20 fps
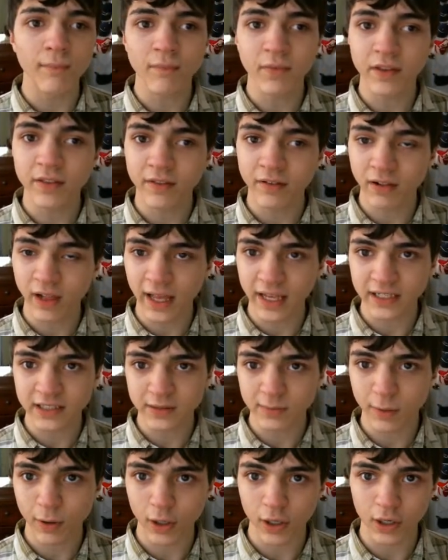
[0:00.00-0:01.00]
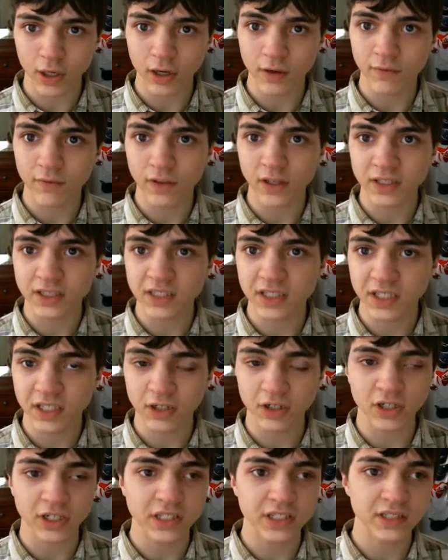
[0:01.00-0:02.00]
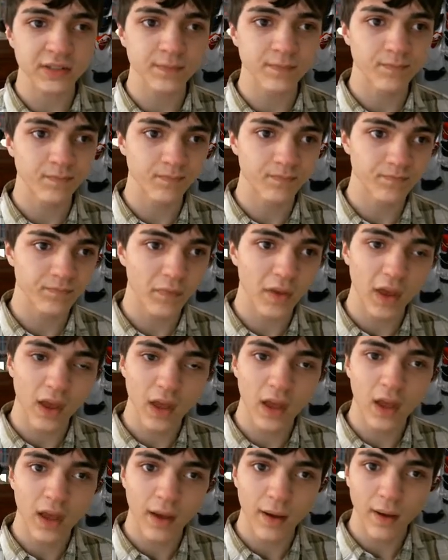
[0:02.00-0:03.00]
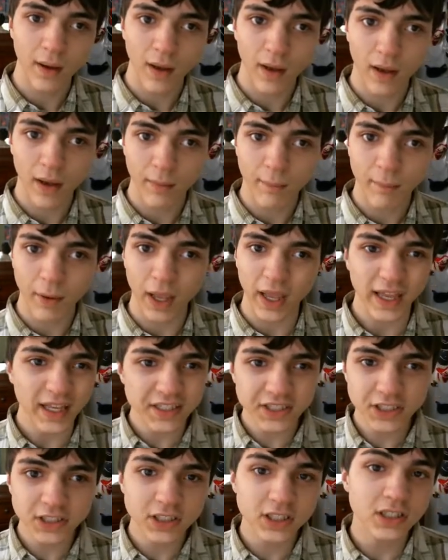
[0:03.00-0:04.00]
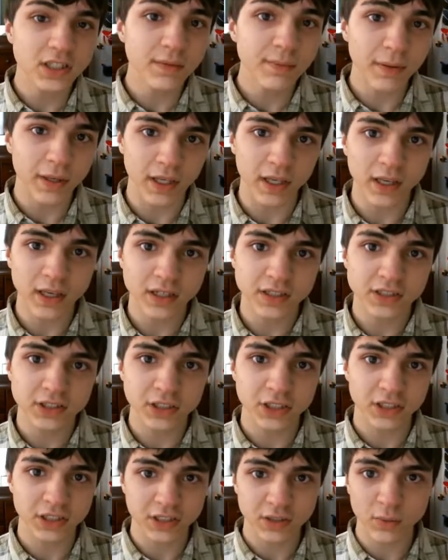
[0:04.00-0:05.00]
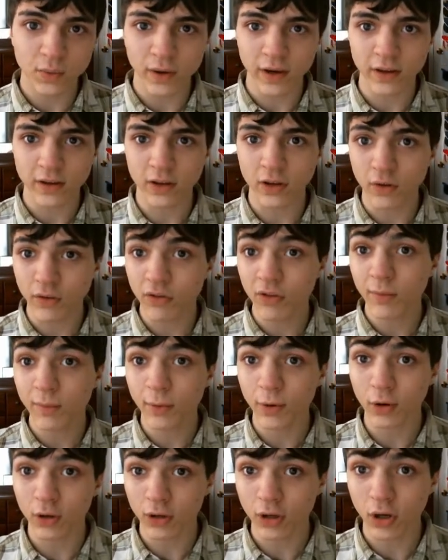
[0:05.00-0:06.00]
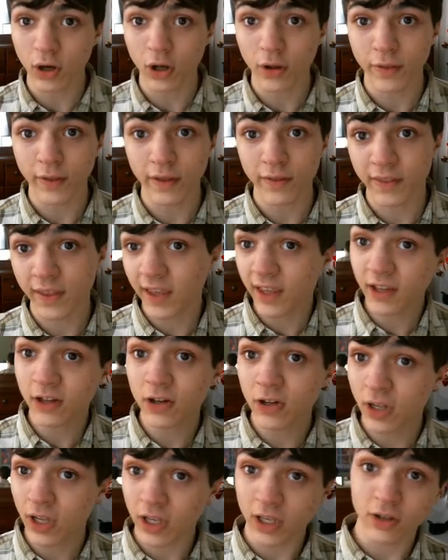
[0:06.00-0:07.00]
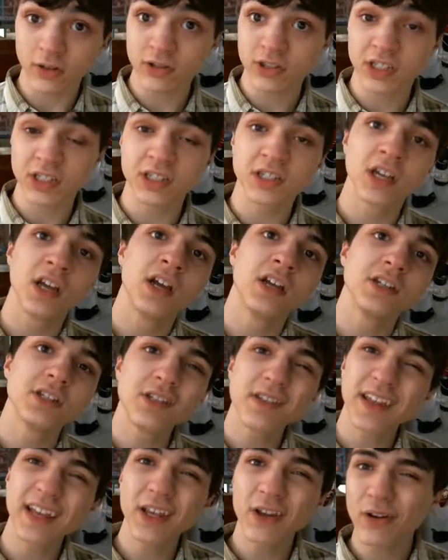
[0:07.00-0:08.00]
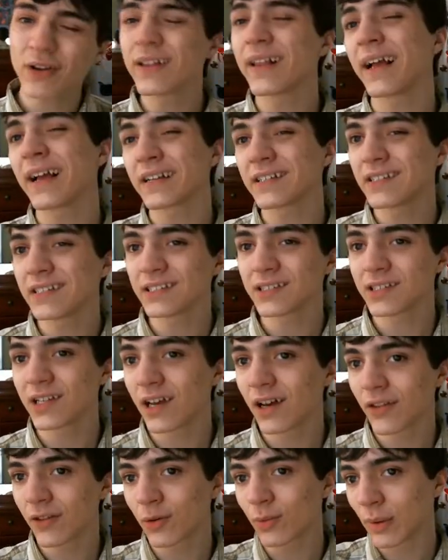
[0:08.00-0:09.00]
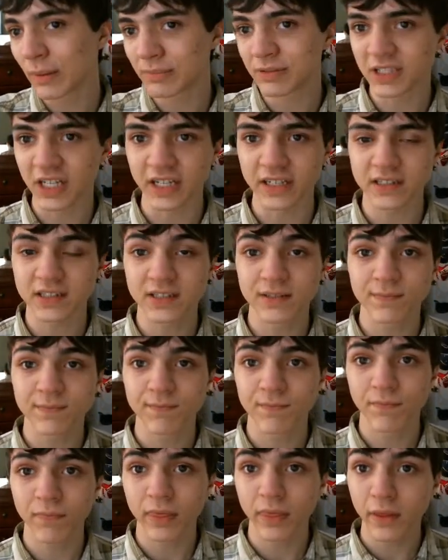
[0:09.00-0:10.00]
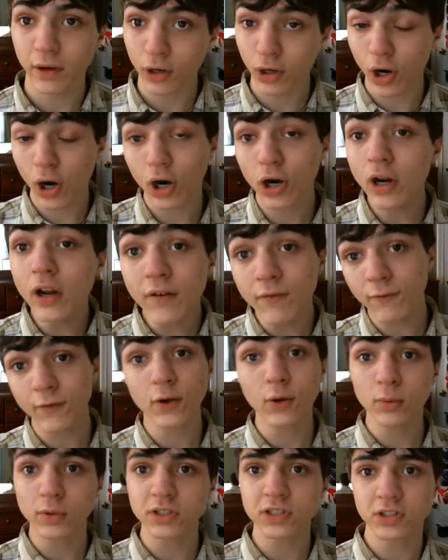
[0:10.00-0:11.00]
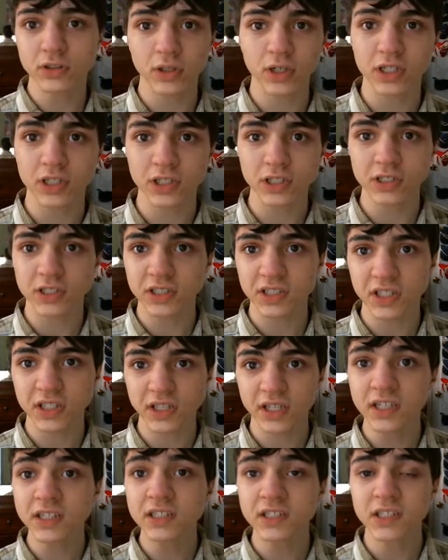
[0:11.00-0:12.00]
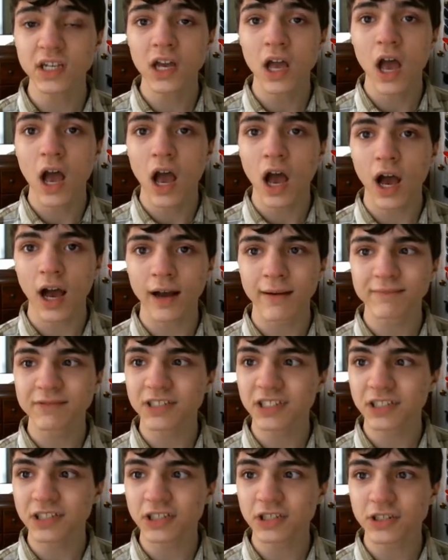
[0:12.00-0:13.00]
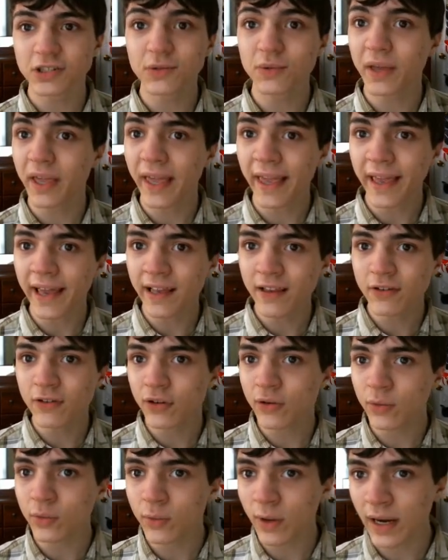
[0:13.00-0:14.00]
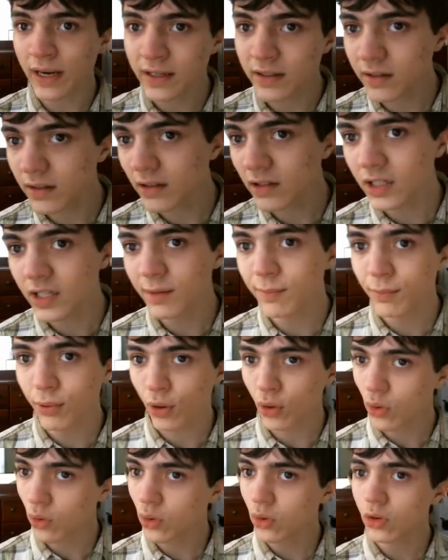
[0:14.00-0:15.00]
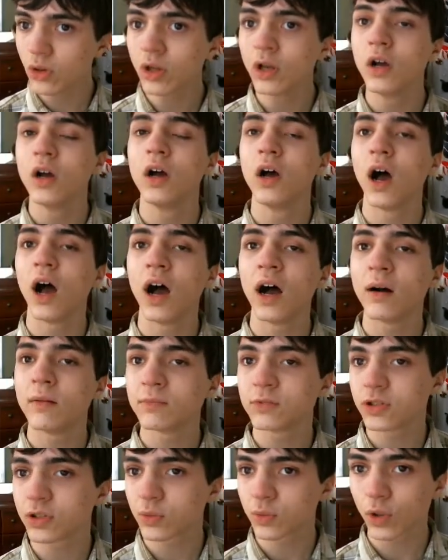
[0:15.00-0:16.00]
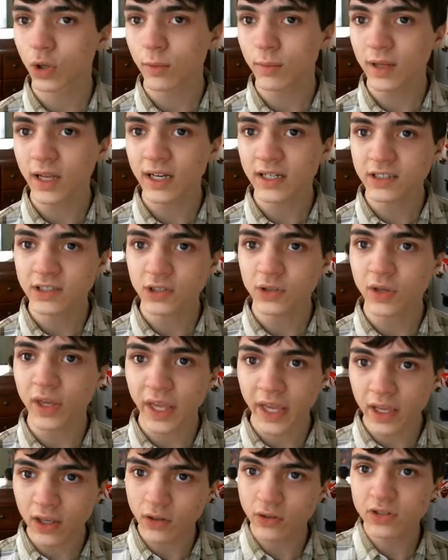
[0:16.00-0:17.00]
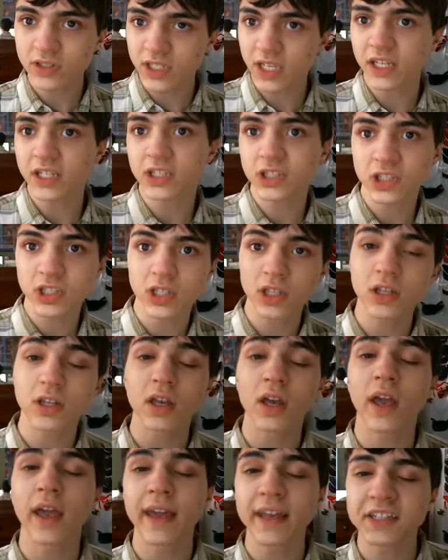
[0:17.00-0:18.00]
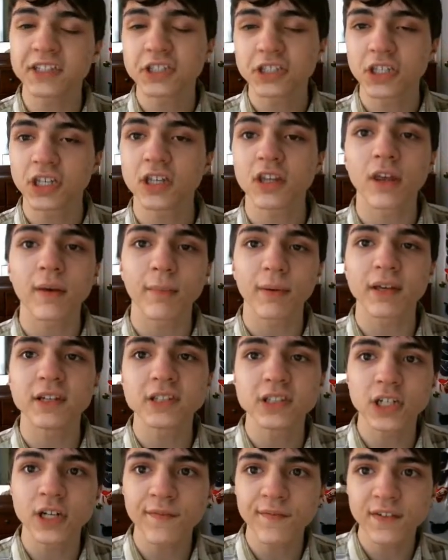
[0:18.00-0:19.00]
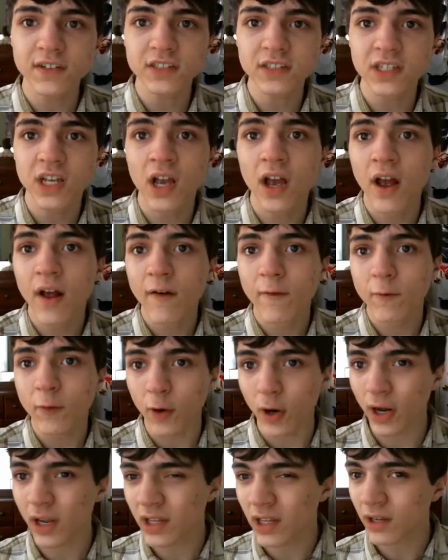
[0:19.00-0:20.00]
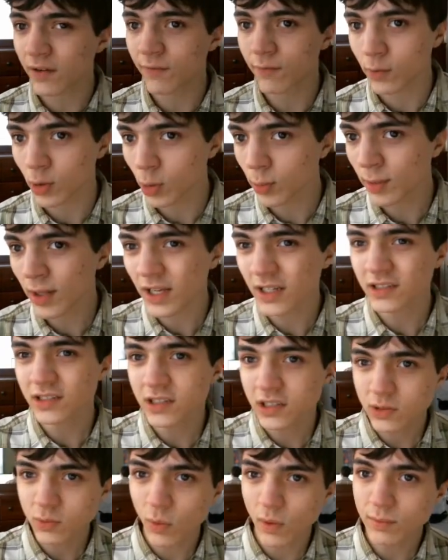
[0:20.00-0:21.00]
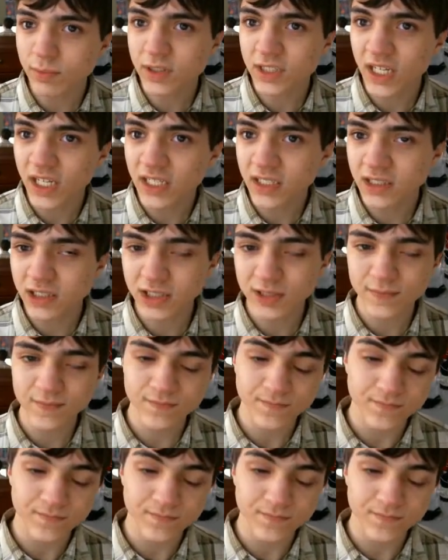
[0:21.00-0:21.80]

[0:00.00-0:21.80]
in the last part of this series. But HTTP is just a way to use the protocol that the internet uses so that you can access other websites. There are a few restrictions to this, such as you can't directly poll to Roblox. You can't use the HTTP service for any of Roblox's websites